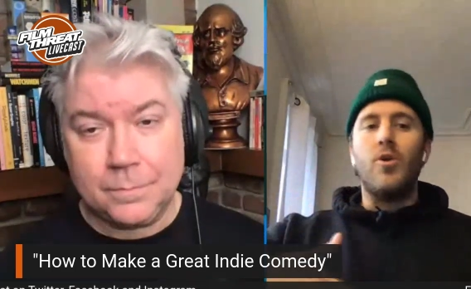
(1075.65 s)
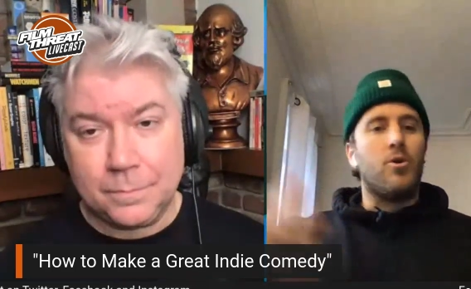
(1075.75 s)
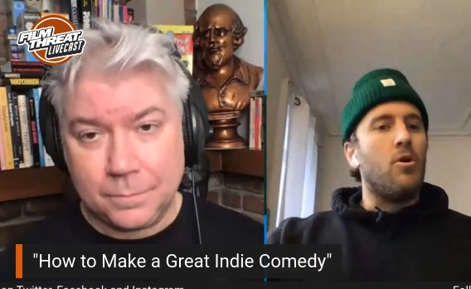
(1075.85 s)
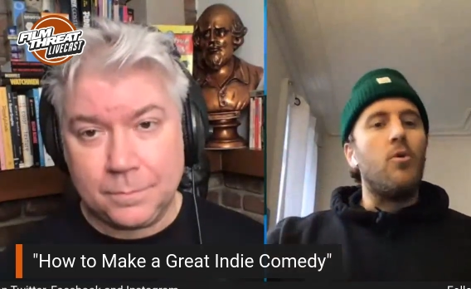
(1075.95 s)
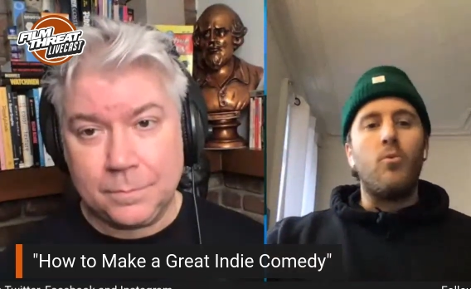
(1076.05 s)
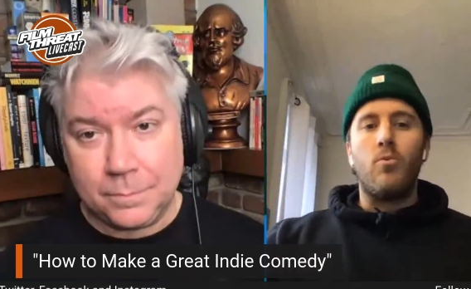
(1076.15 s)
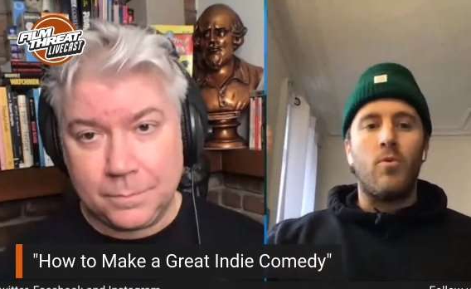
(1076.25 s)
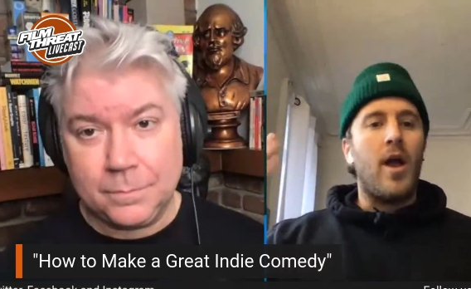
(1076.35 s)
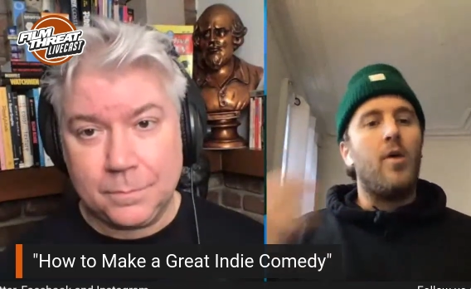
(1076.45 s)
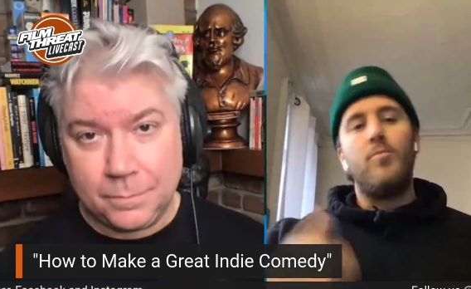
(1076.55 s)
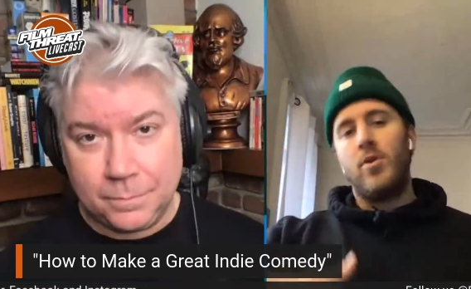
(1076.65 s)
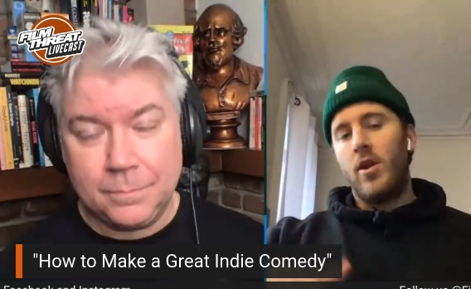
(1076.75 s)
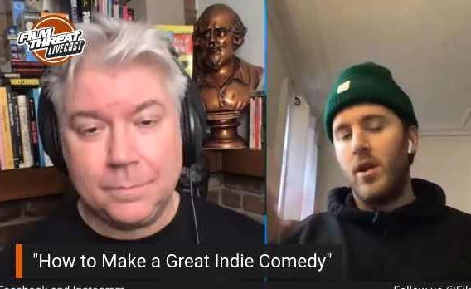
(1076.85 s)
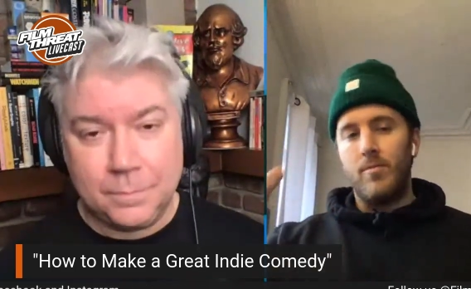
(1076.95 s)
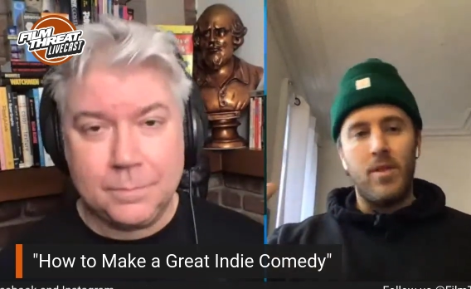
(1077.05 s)
Speaker 1: Go your own
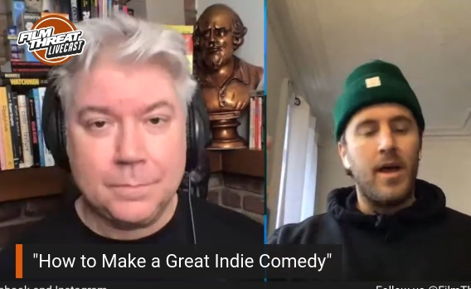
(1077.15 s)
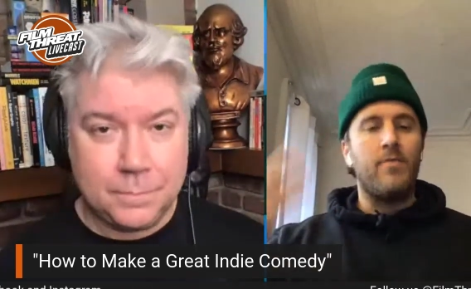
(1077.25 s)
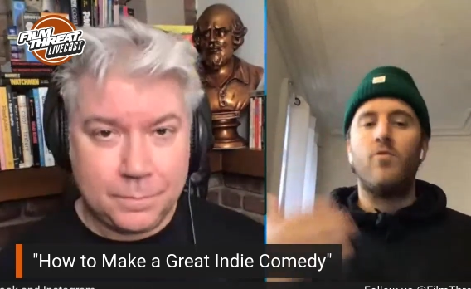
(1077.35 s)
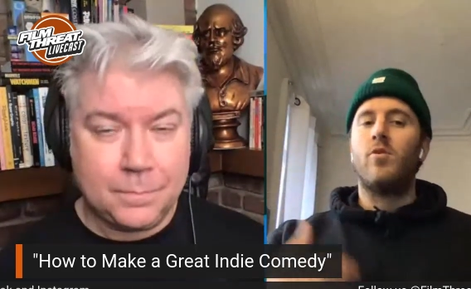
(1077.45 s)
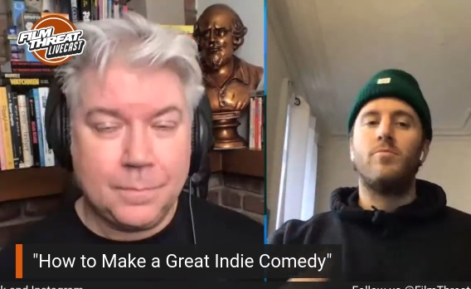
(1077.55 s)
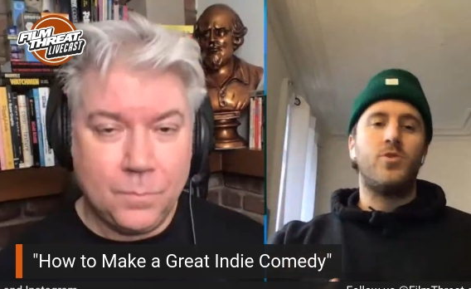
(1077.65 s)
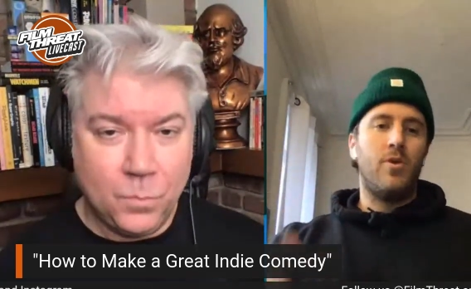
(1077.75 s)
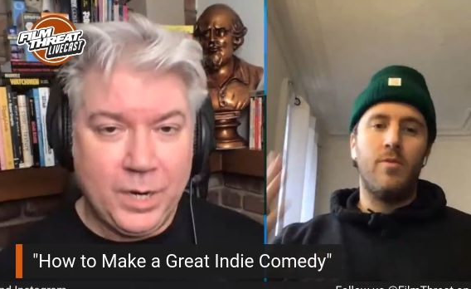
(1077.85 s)
route. Put it on platforms.